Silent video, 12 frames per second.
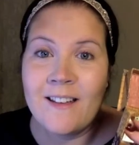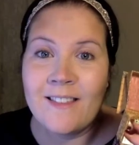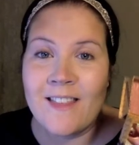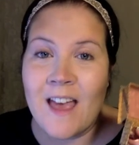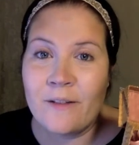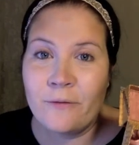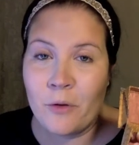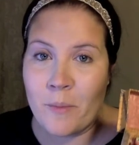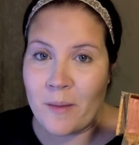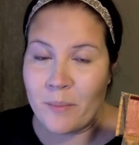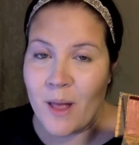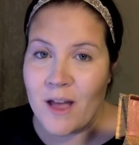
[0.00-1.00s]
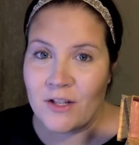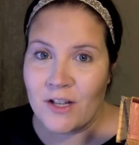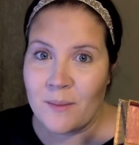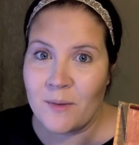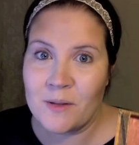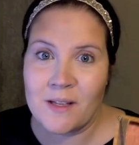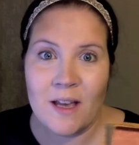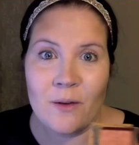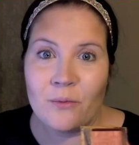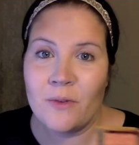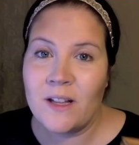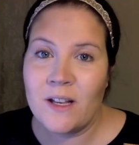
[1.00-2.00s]
Then for my blush, I'm using a
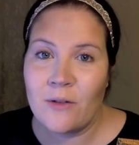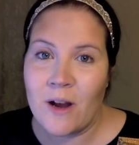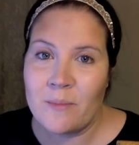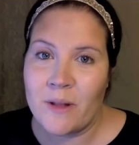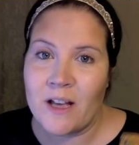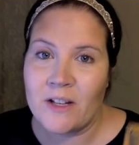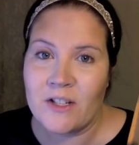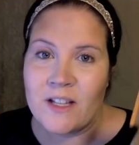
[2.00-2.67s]
really great blush.